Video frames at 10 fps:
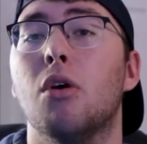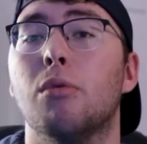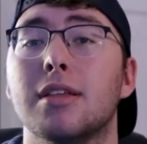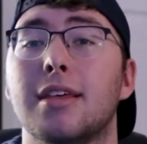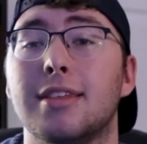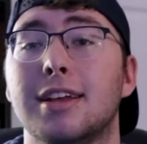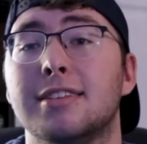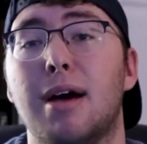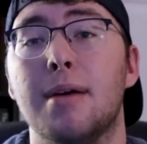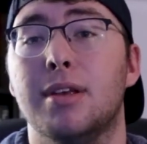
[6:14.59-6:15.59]
One of the
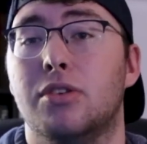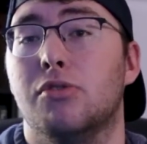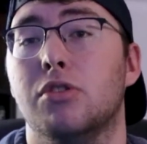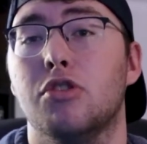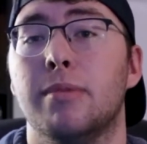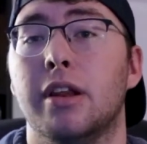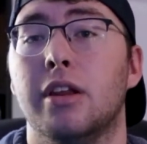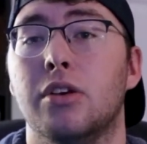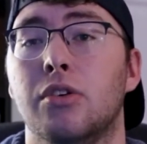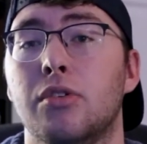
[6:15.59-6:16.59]
things my mentor told me to
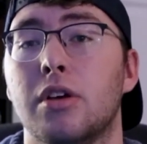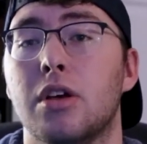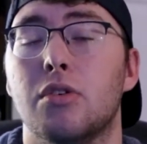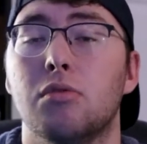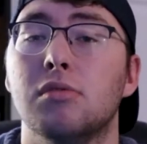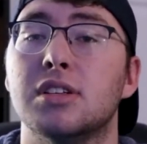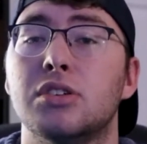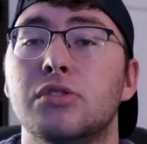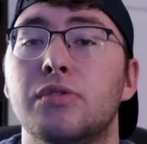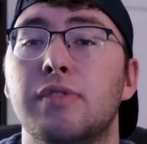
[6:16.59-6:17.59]
do was
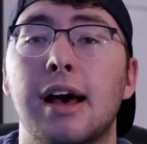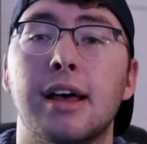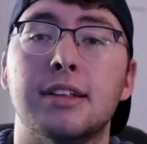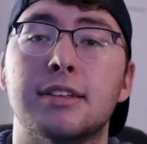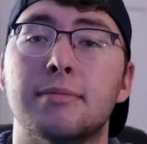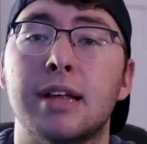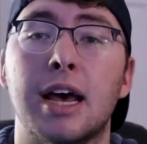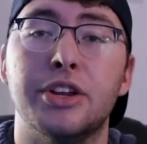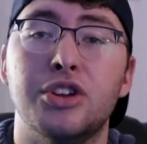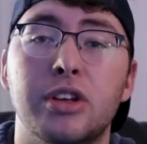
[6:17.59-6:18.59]
to find some
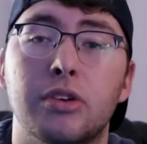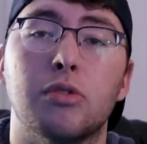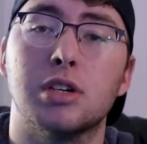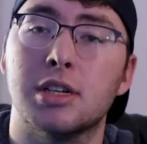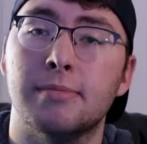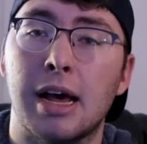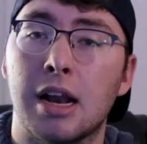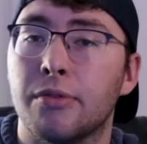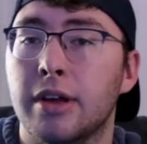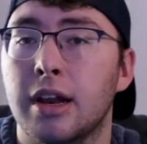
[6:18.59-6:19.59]
Tai Chi or some
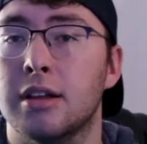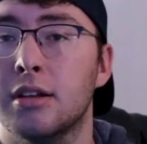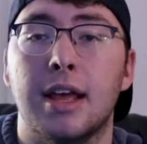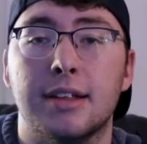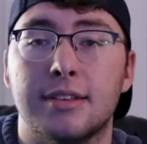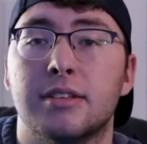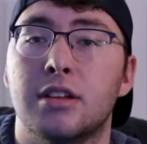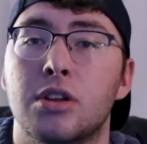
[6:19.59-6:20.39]
ballerina dances